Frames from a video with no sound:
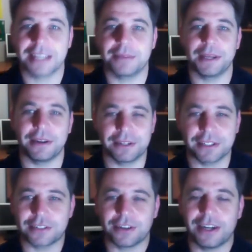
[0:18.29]
here in
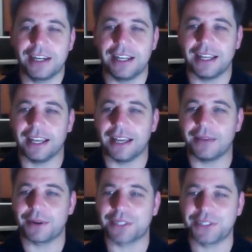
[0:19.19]
Australia, and we're
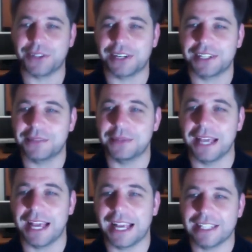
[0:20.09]
excited to be
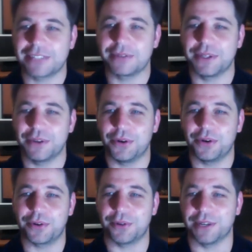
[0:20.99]
answering your
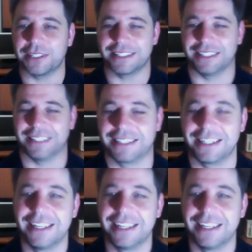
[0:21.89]
questions.